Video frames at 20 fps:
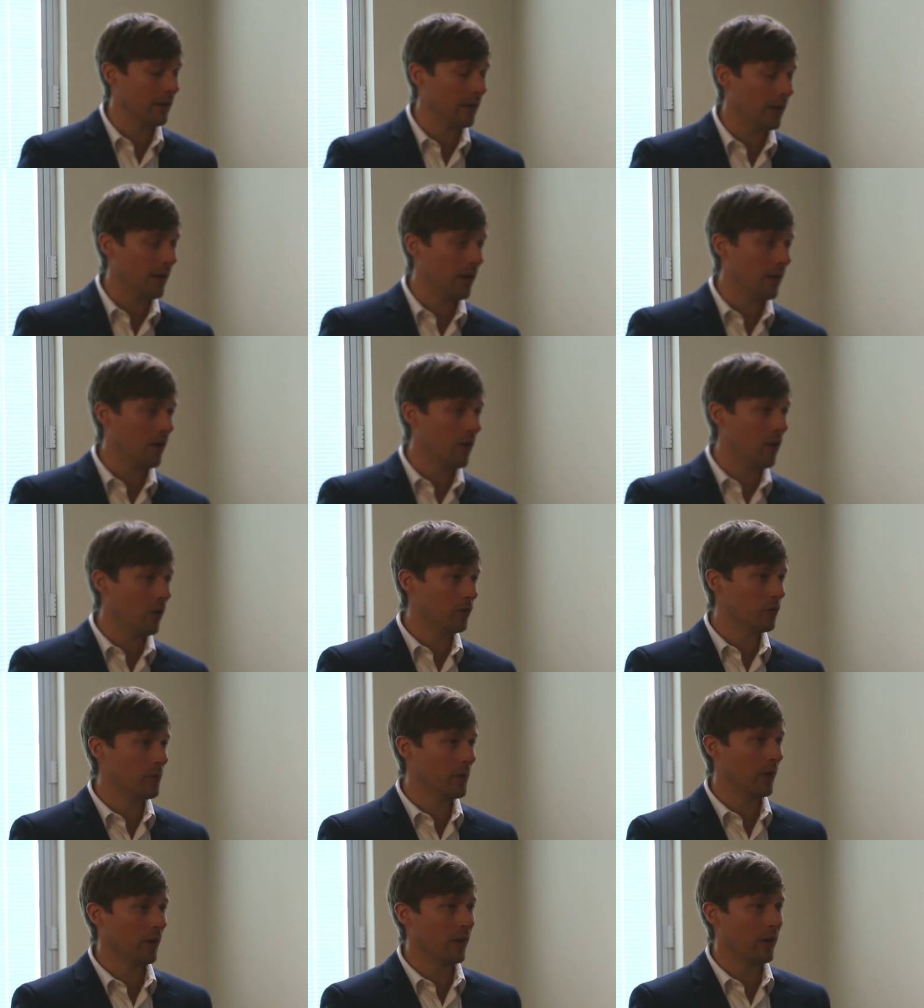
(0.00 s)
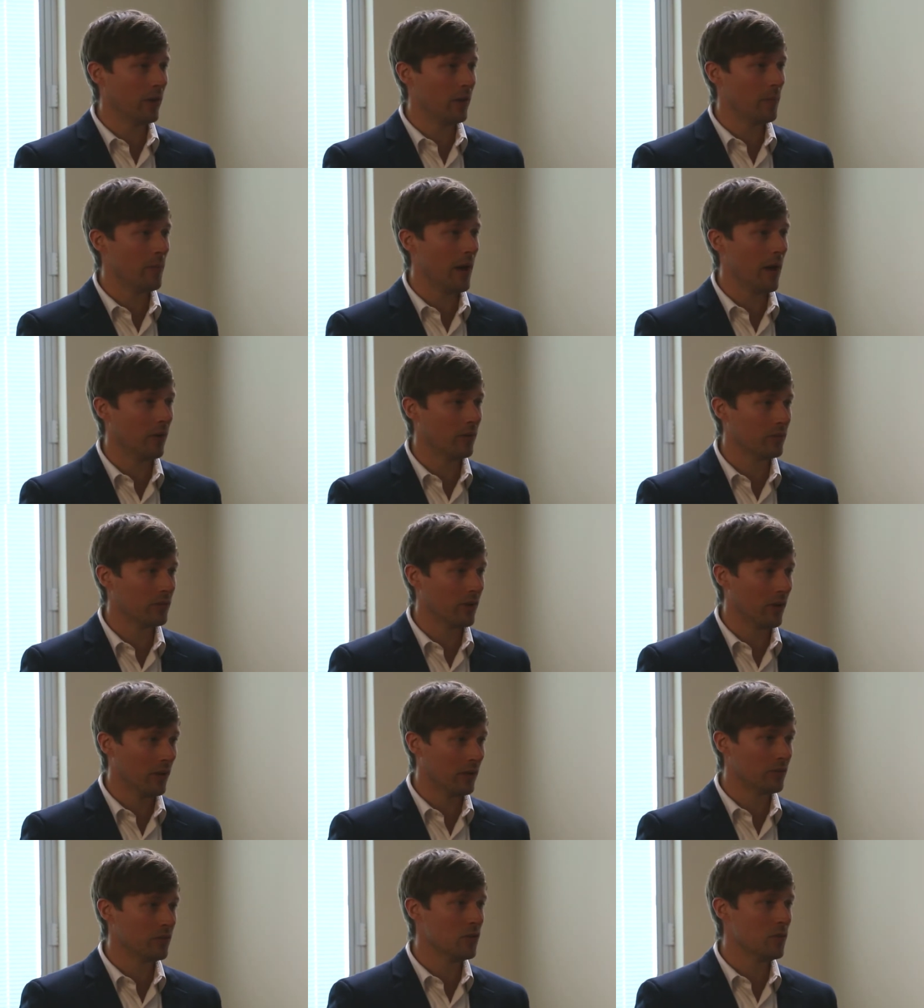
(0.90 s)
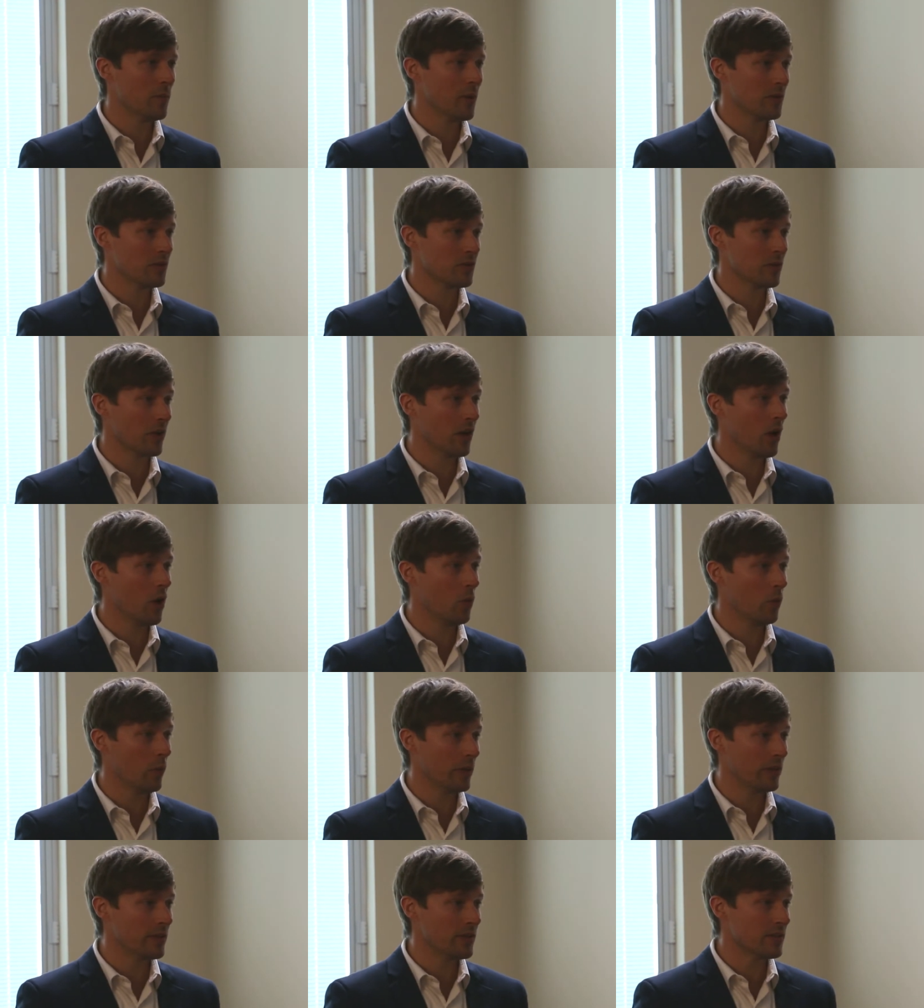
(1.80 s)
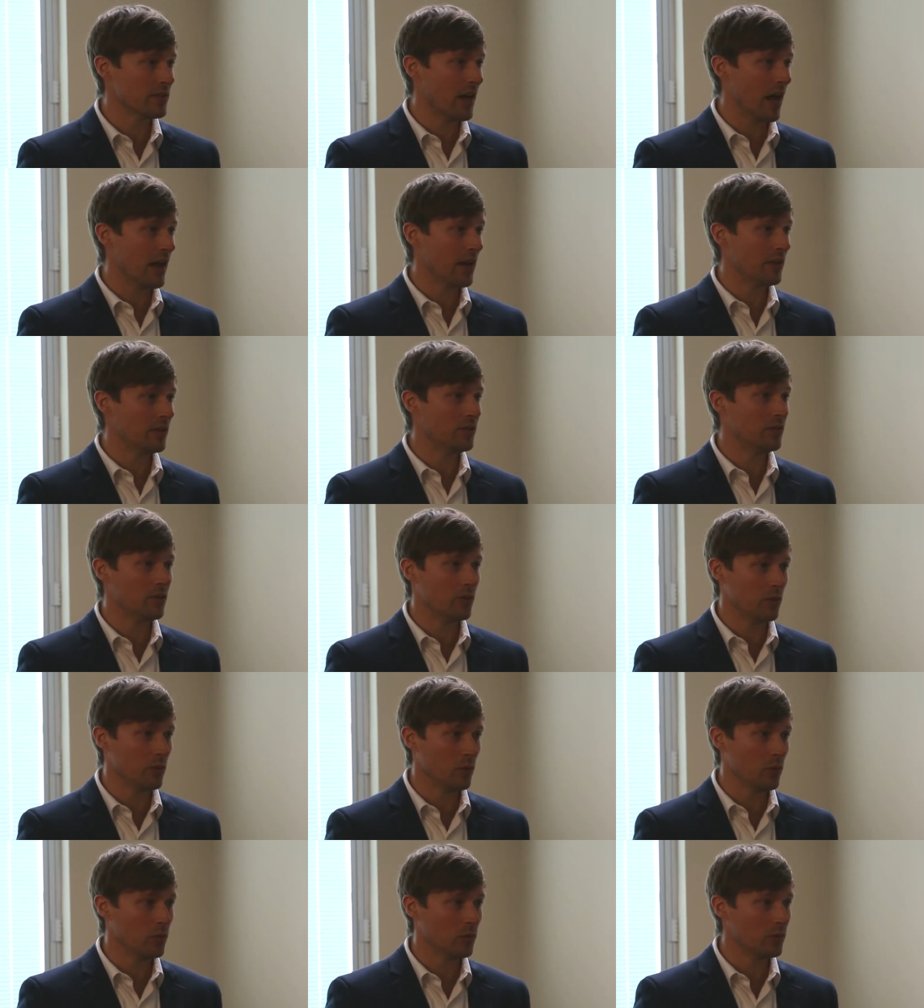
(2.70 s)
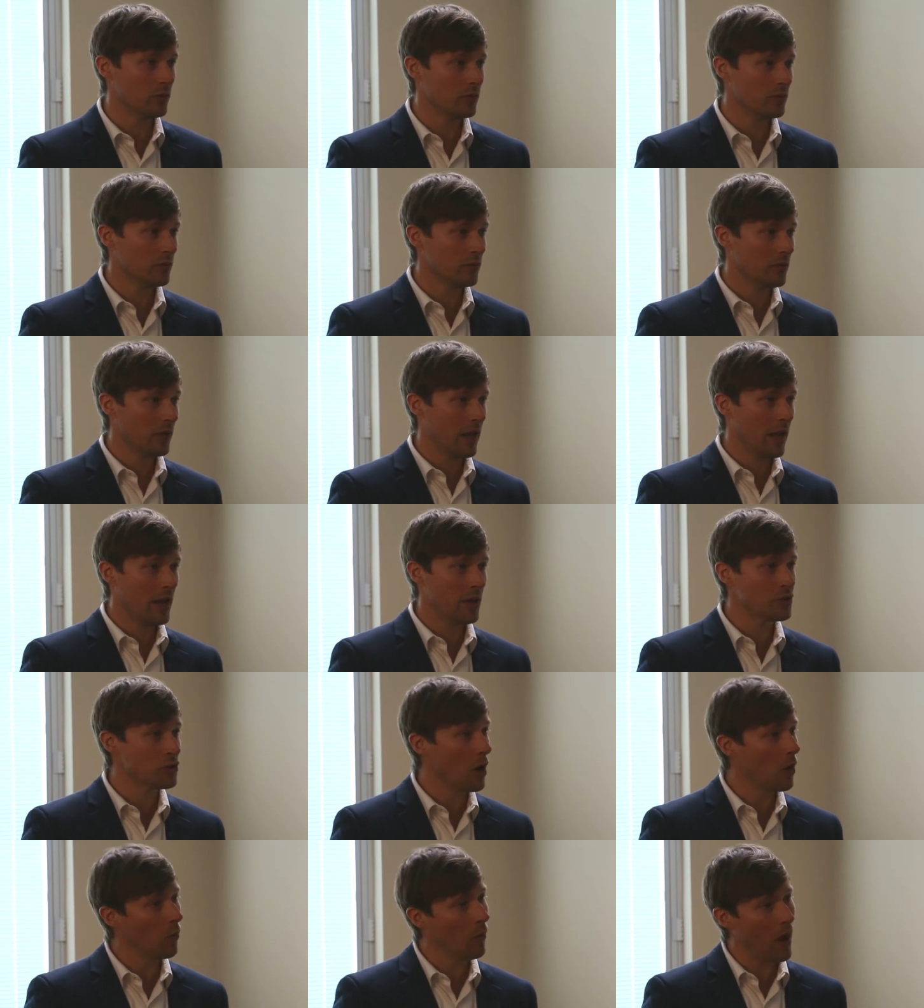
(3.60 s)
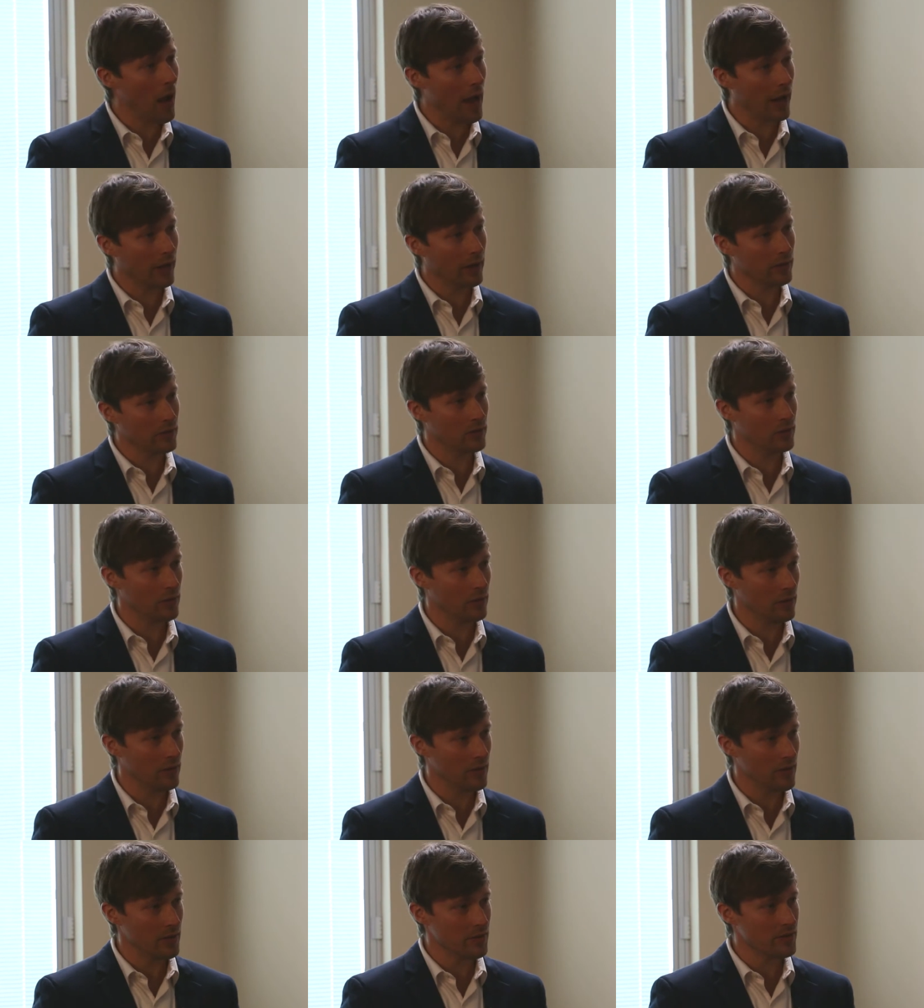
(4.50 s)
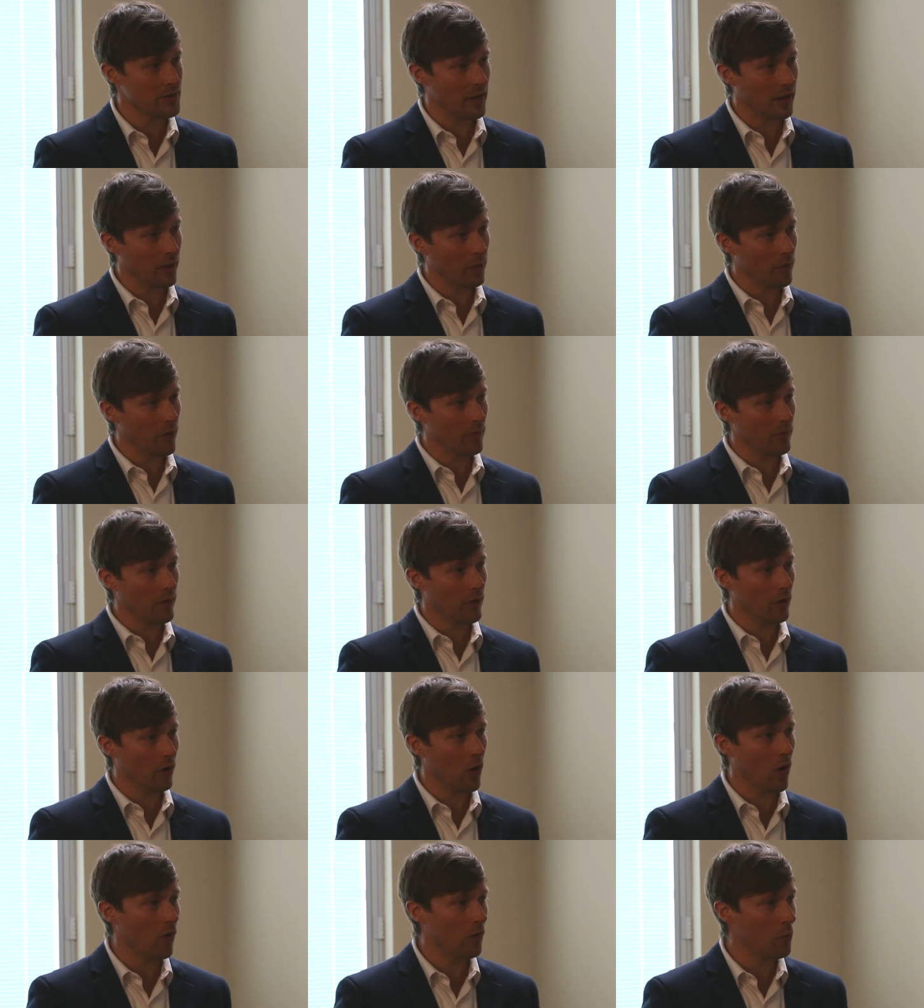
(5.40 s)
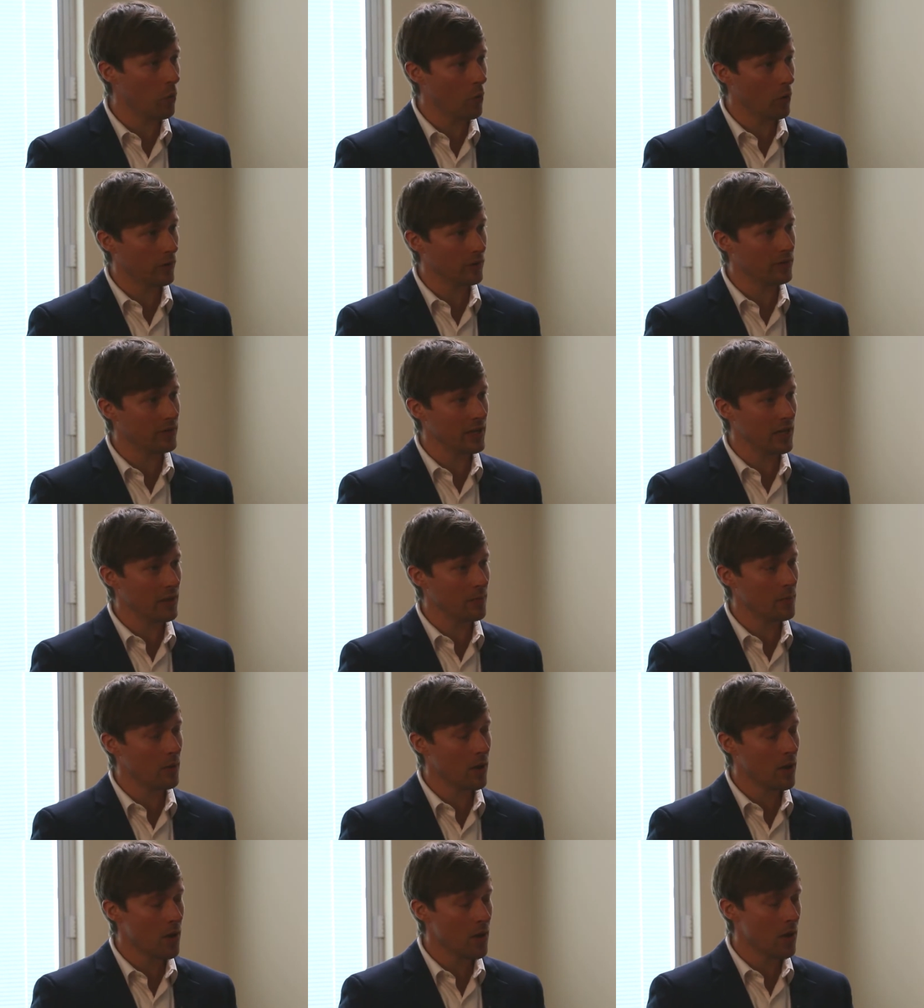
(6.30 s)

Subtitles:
ultimately about 2 months ago we decided to hitch our wagon to the Singing River Gulfport team.